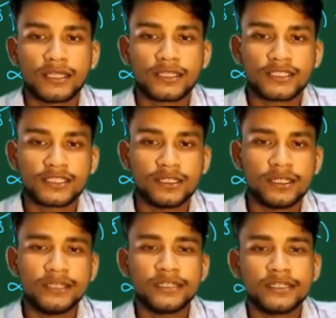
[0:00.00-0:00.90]
strictly
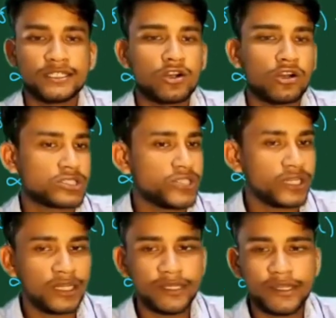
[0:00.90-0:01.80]
increasing or
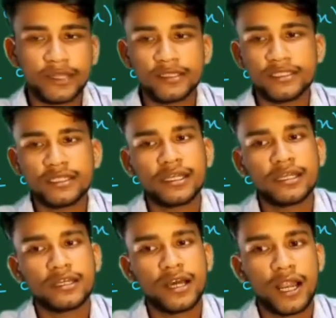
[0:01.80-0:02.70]
strictly decreasing.
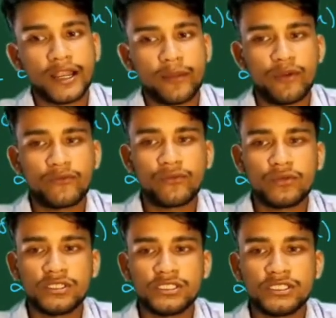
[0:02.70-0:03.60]
And number
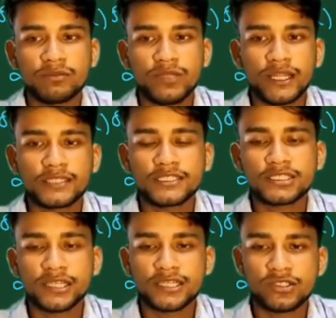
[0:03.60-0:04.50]
4 is if there exists
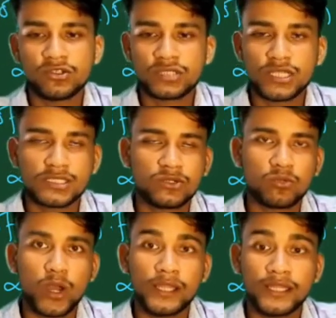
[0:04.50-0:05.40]
x0 such that
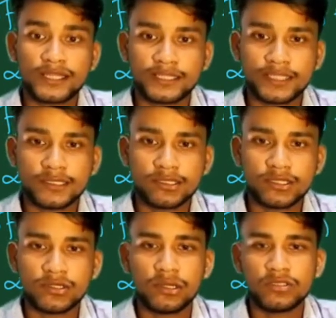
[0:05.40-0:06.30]
y dash x0
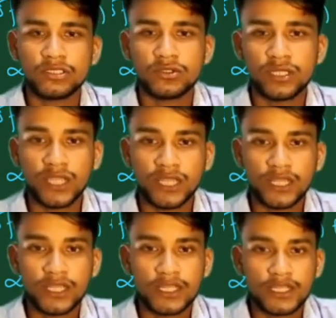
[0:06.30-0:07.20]
equal to 0, then
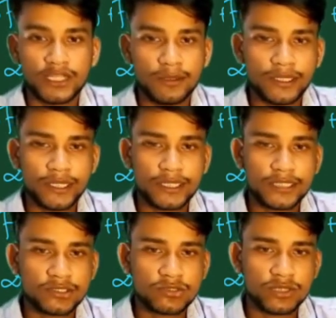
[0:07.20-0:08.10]
limit x
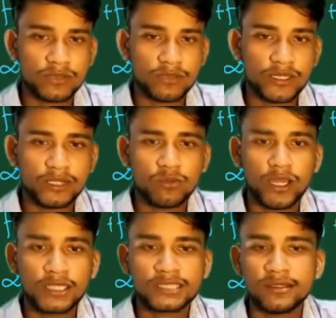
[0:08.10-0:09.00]
tends to infinity,
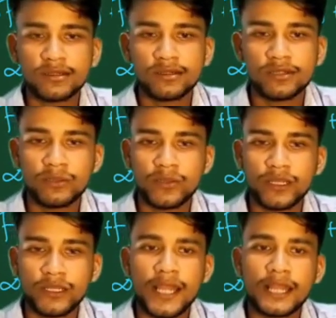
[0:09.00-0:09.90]
yx equal to
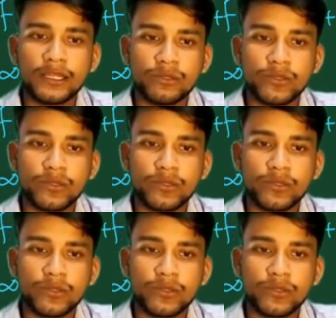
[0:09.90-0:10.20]
infinity, and if